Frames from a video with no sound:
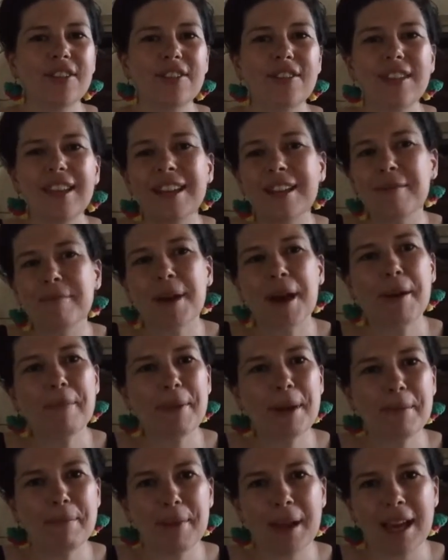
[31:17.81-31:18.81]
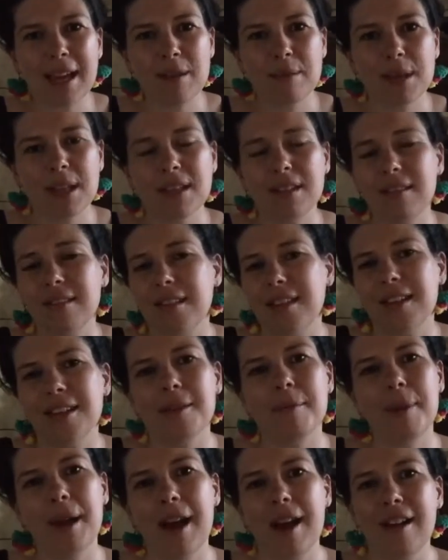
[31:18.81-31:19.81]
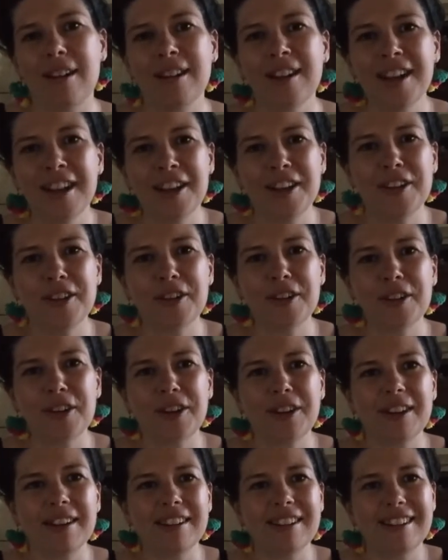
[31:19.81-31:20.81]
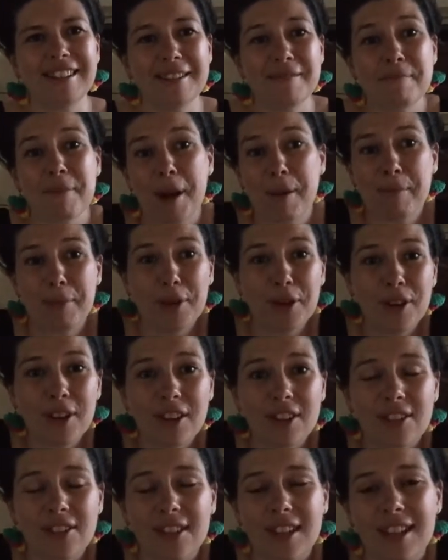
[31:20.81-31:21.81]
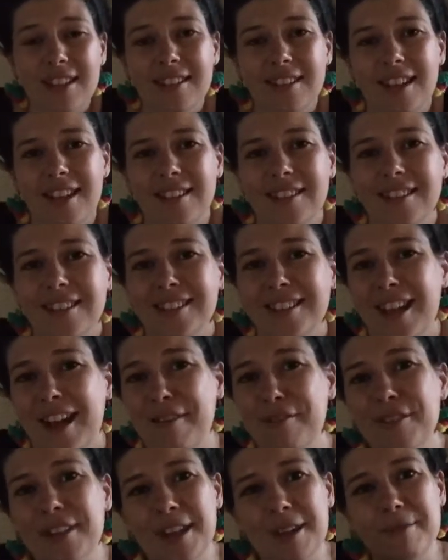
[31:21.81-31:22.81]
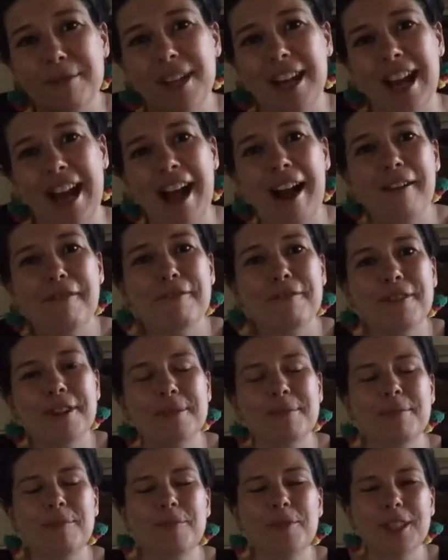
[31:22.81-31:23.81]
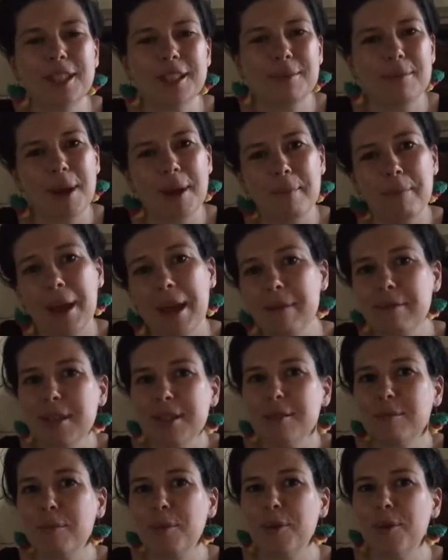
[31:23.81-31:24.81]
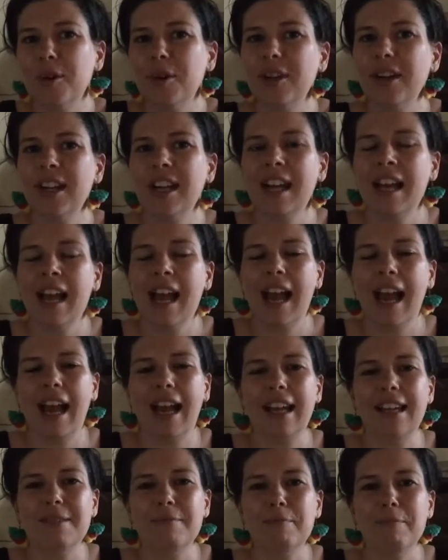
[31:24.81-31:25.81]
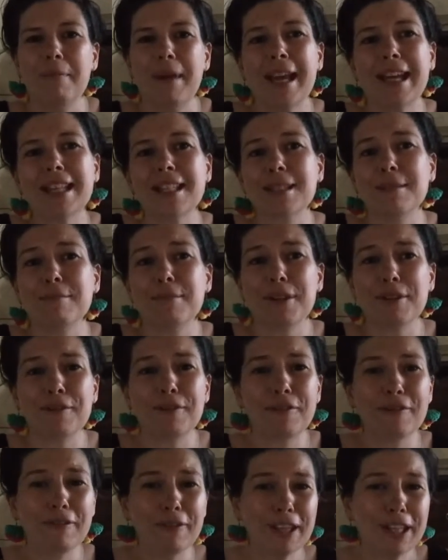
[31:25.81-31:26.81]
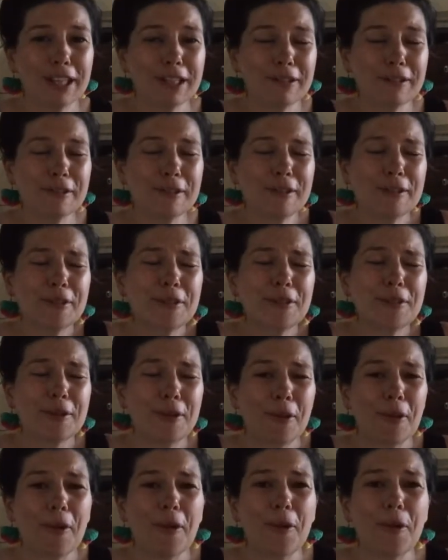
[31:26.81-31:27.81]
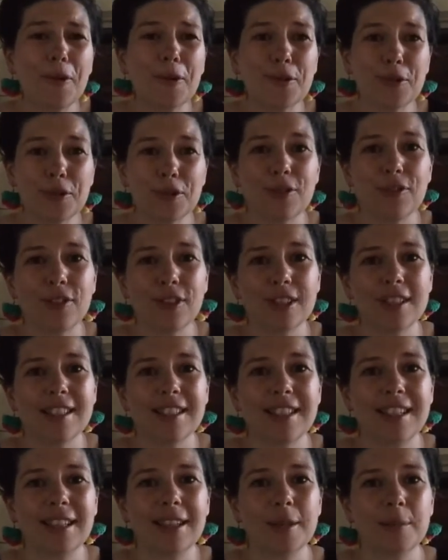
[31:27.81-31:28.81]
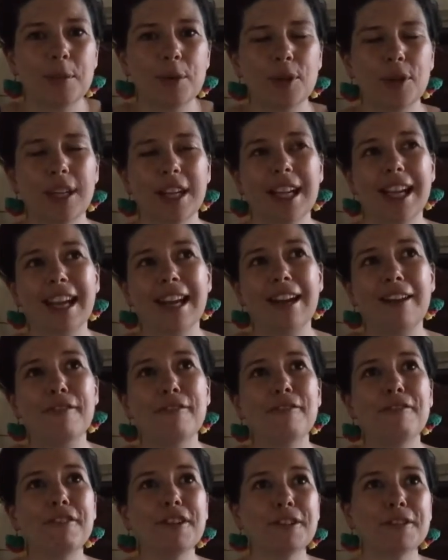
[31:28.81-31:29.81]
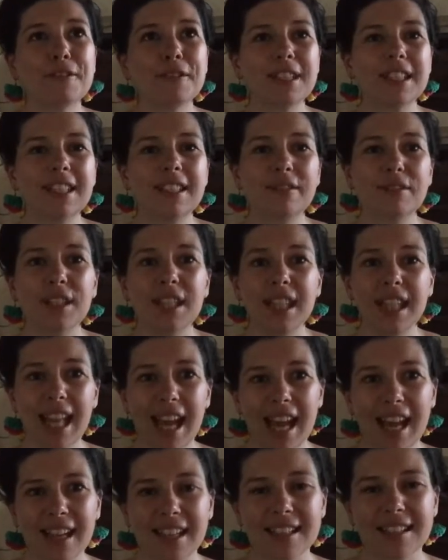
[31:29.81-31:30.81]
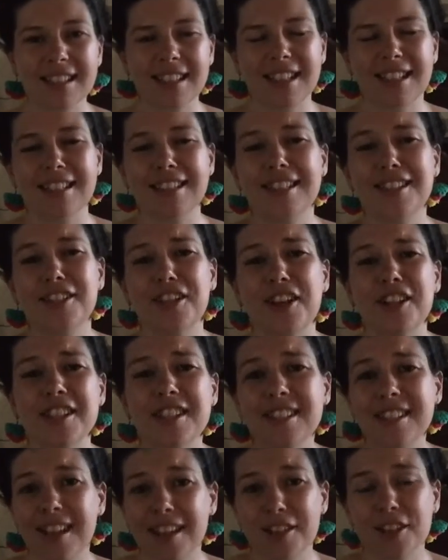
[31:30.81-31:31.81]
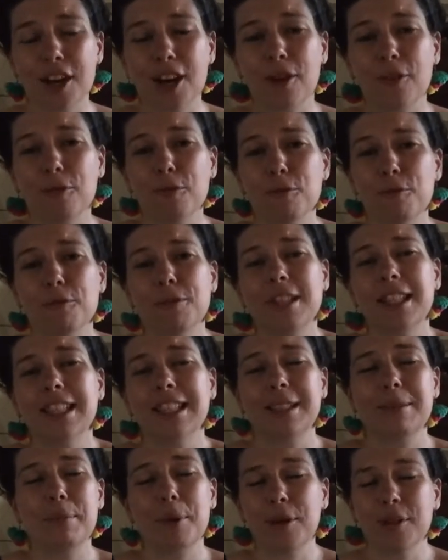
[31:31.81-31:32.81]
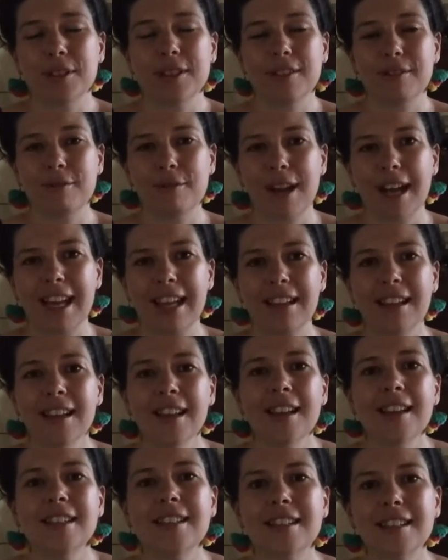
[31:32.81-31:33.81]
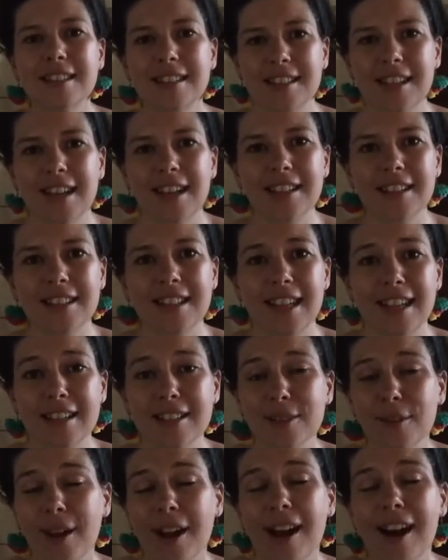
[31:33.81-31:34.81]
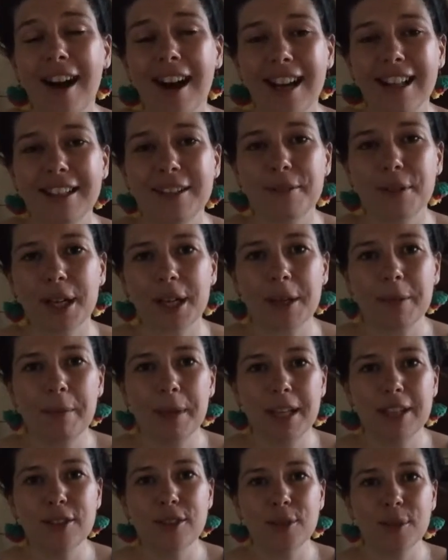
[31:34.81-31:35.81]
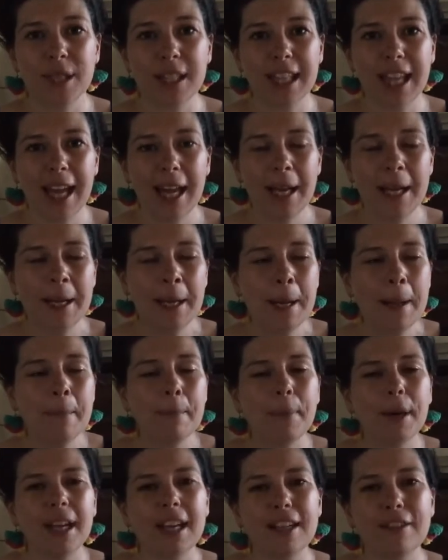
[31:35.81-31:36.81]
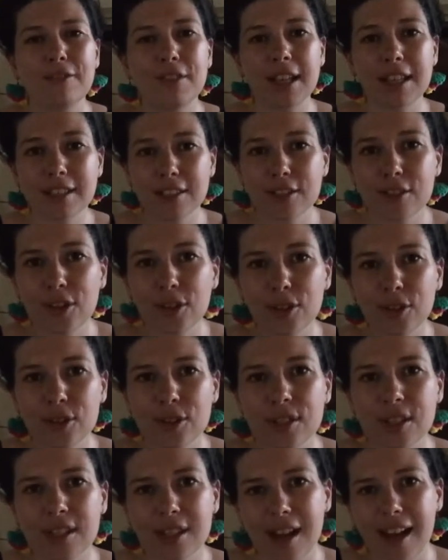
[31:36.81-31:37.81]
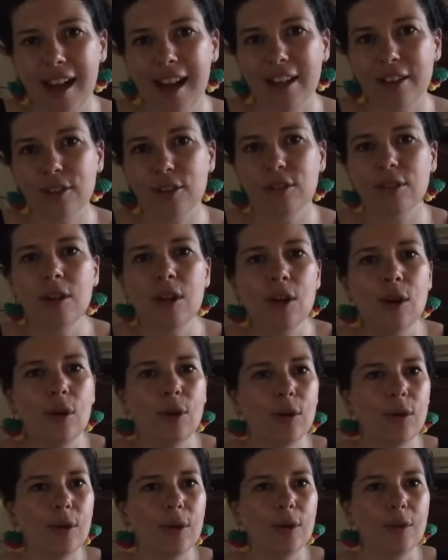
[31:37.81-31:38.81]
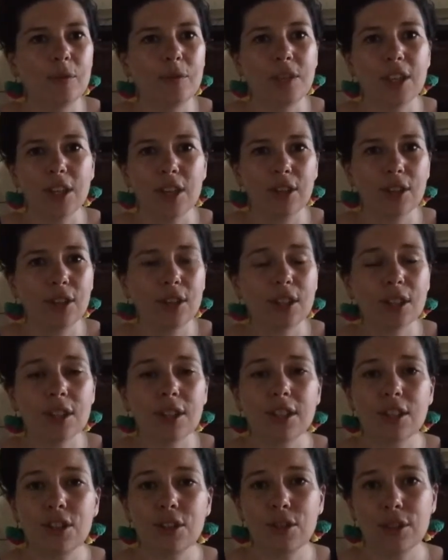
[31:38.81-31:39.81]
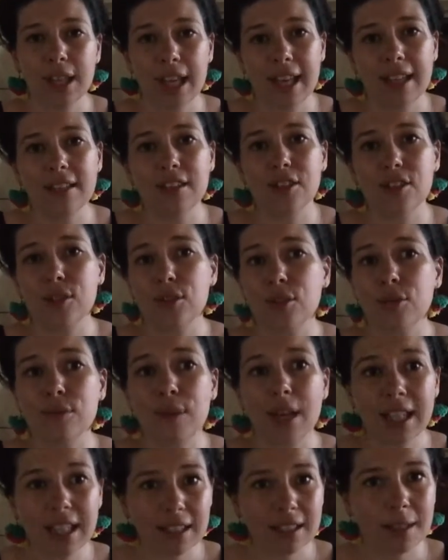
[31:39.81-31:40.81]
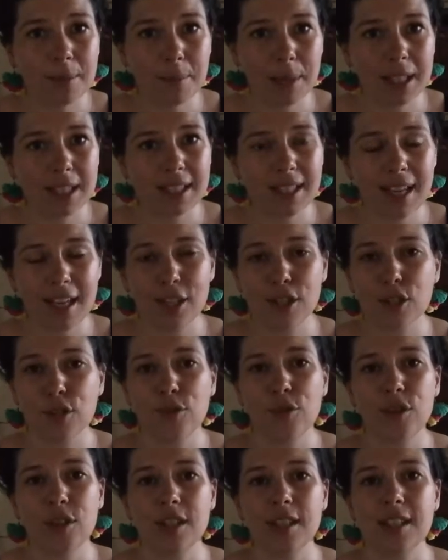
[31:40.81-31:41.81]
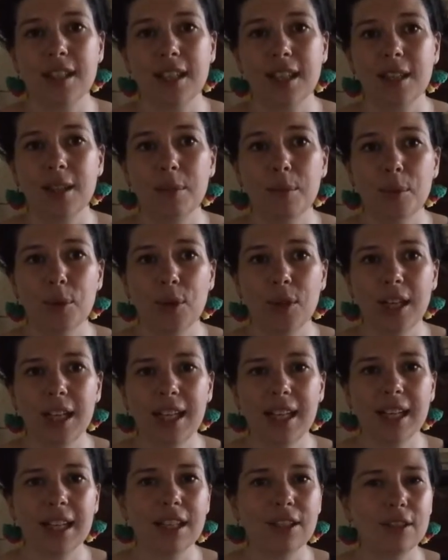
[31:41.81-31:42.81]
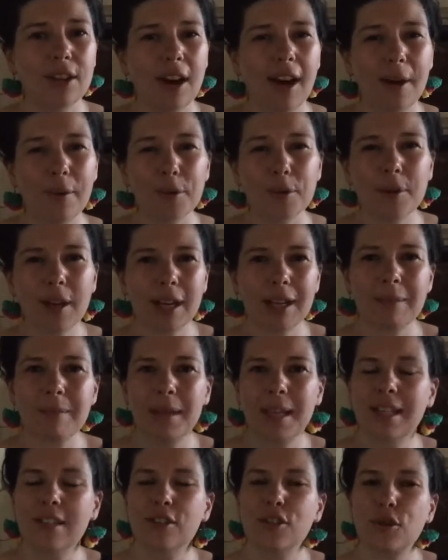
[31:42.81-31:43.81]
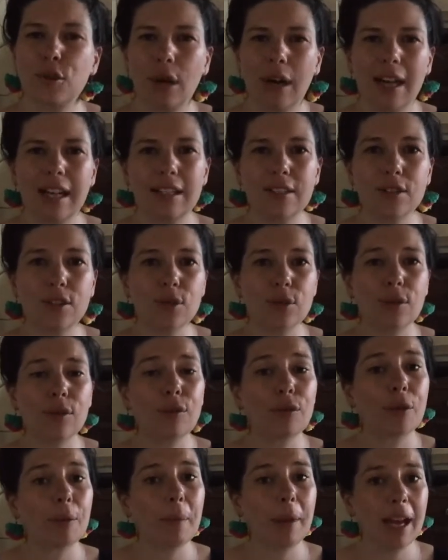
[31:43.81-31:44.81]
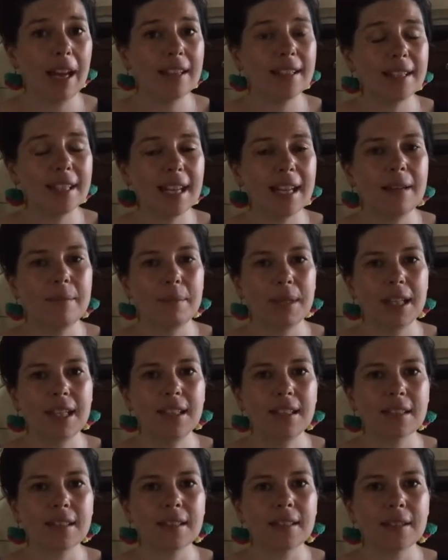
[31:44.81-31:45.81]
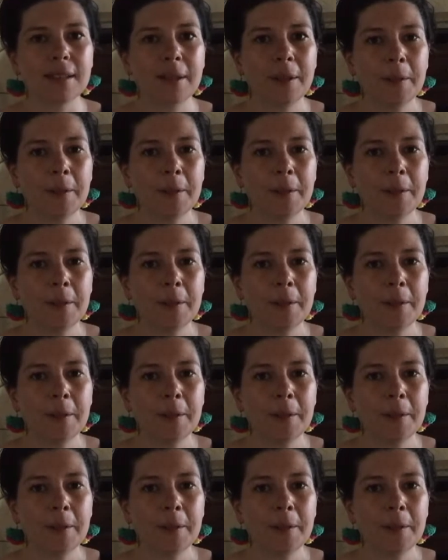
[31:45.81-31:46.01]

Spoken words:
think about my baby and think about my birth and the life that I'm going to have once my baby's born. And it makes me feel so good first thing in the morning, and I feel really relaxed, and it's just such a really positive way to start the day. So I highly recommend doing that. But if that's not your style, or you can just do regular meditation first thing in the morning, I would recommend trying to do it for about 10 minutes.